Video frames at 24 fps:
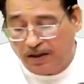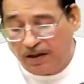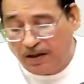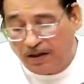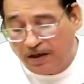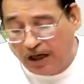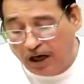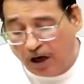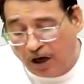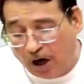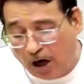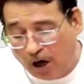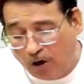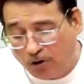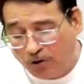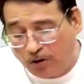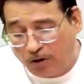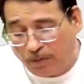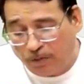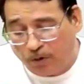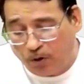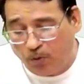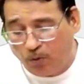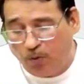now out
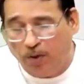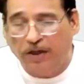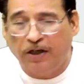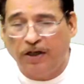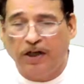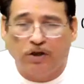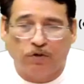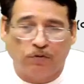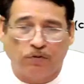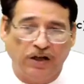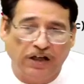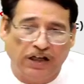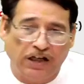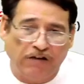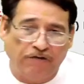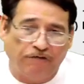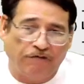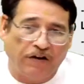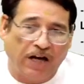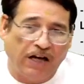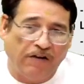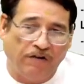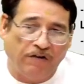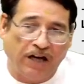of
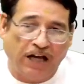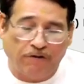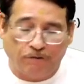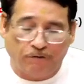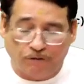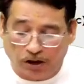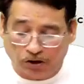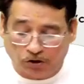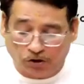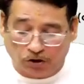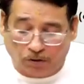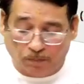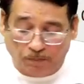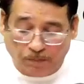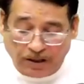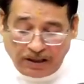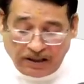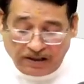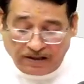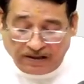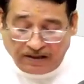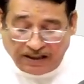225 lakh worth of bills,